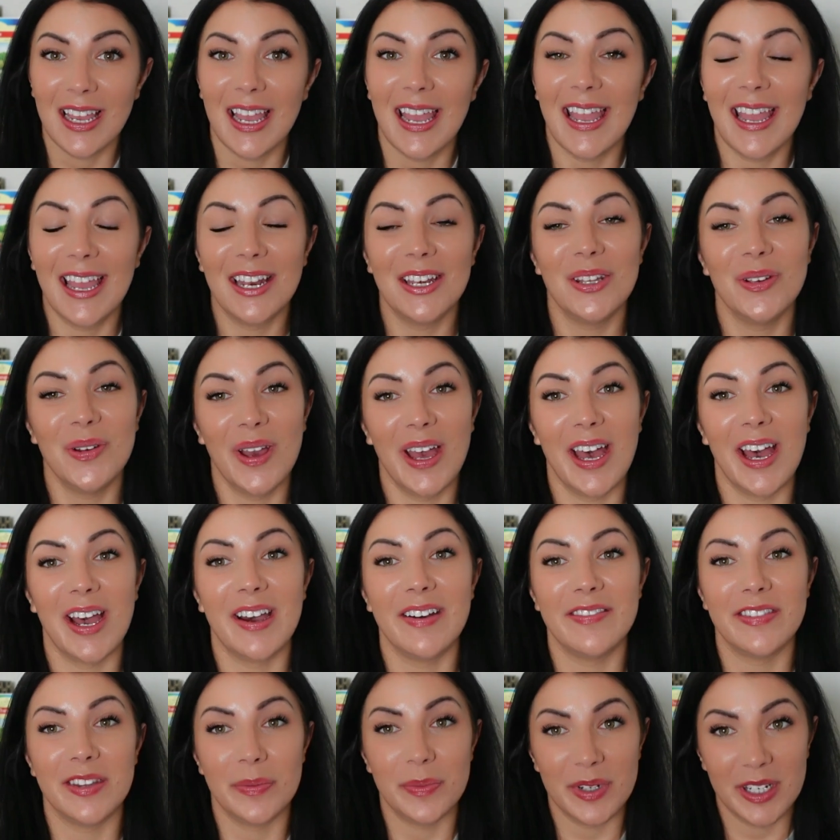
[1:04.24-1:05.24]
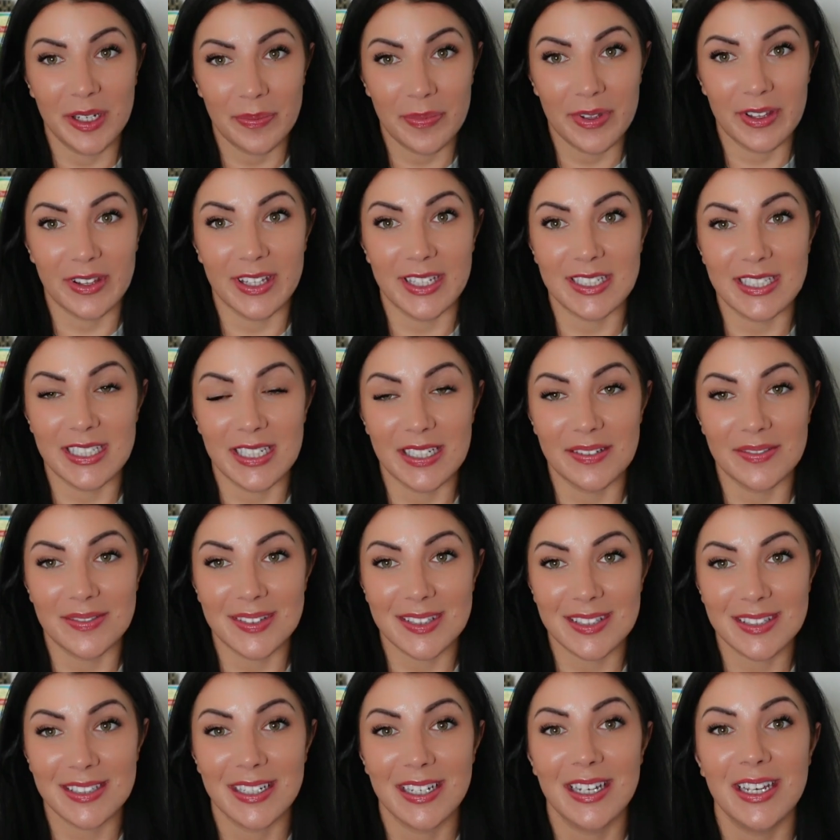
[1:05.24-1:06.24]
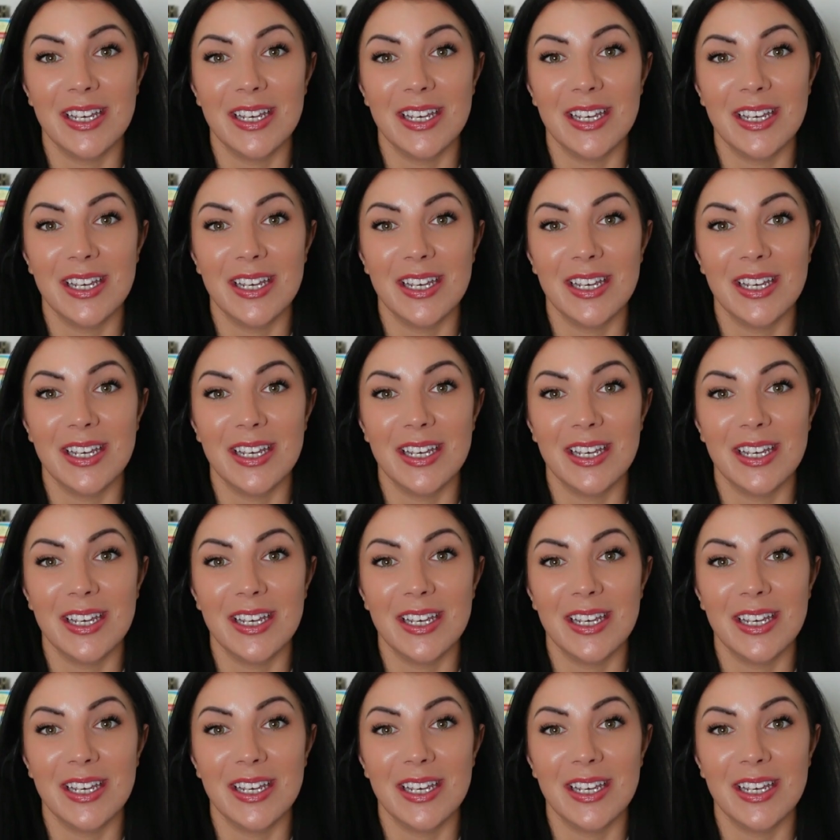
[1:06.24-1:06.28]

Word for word: and you have the manipulatives.